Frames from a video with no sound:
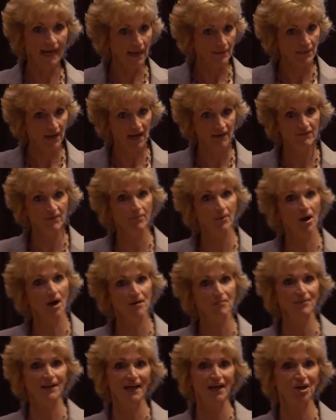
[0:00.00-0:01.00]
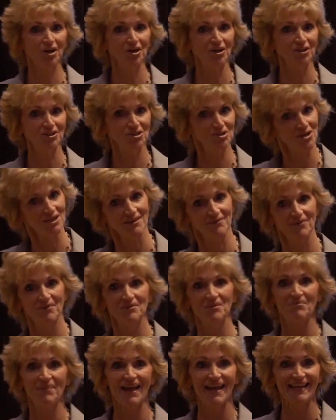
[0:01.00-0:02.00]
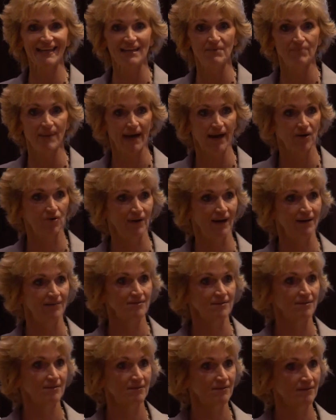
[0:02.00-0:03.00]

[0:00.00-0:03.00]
I'm kind of a bottom line girl too, because I'm from the banking background.